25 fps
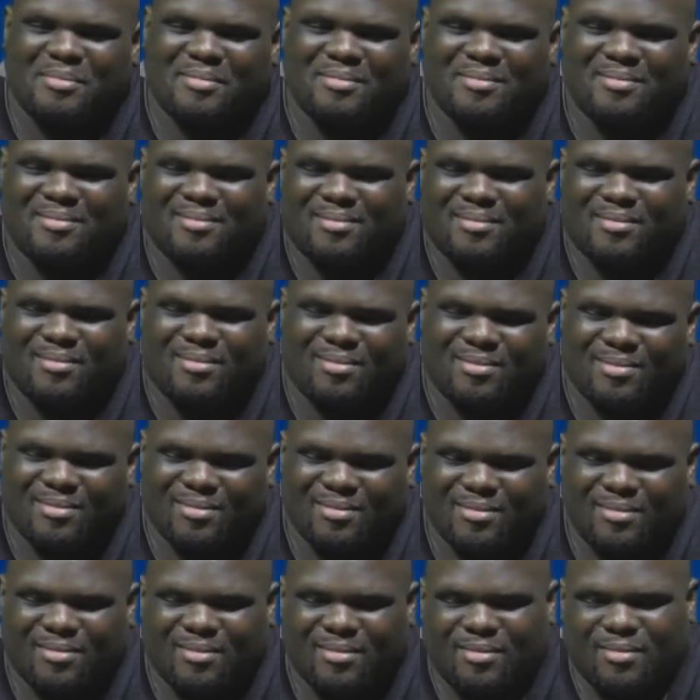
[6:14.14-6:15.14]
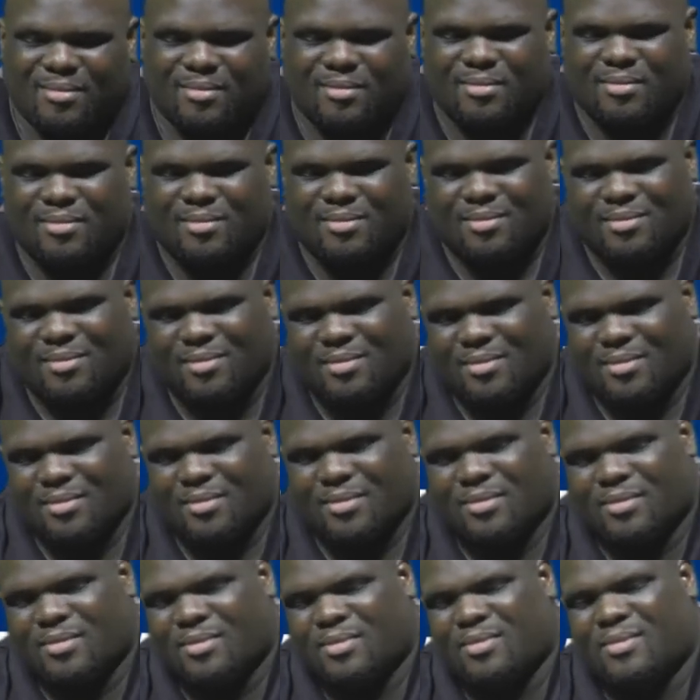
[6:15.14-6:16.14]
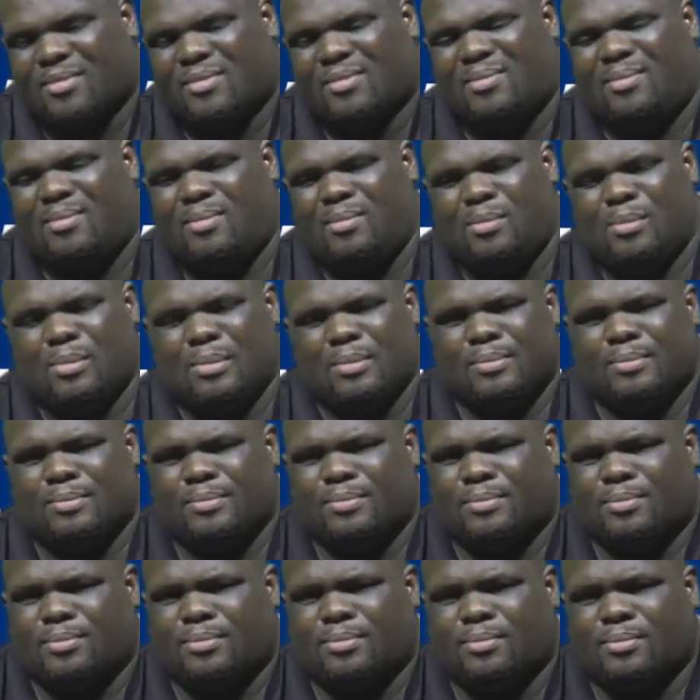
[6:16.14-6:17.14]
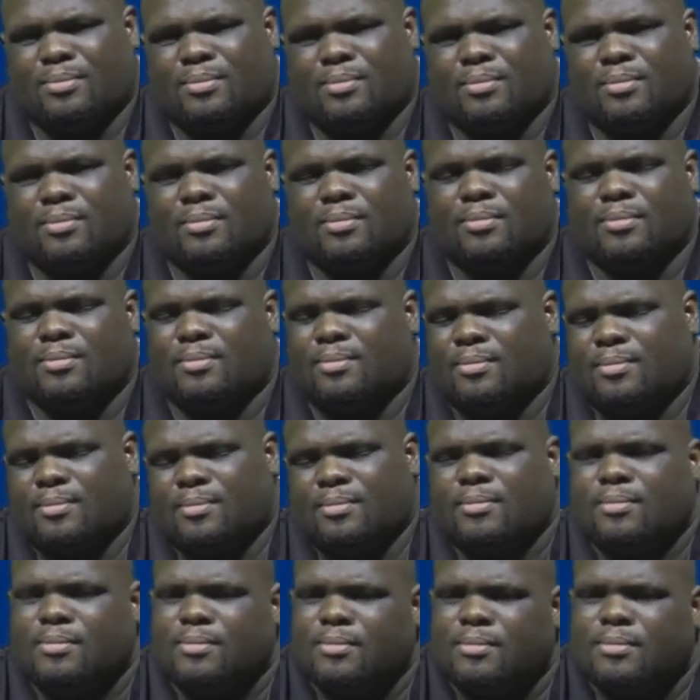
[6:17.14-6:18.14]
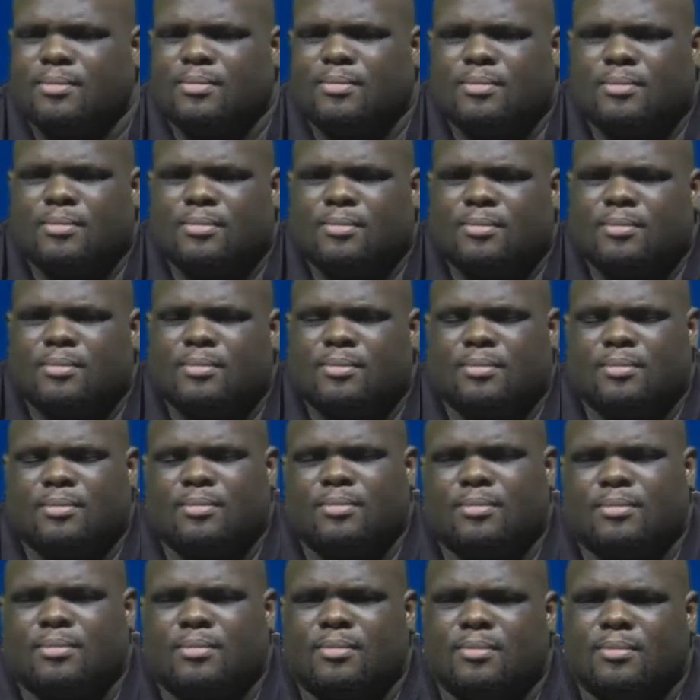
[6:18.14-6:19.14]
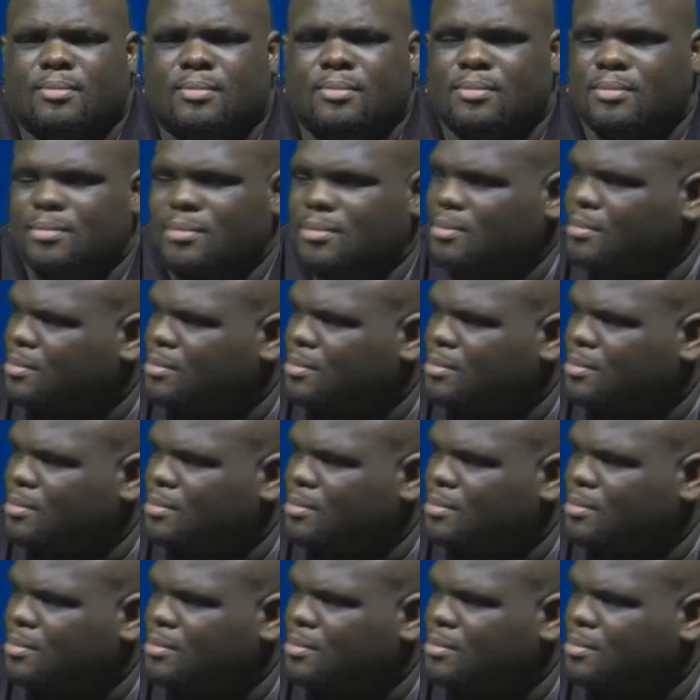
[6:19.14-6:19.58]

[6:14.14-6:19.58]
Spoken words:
[no speech]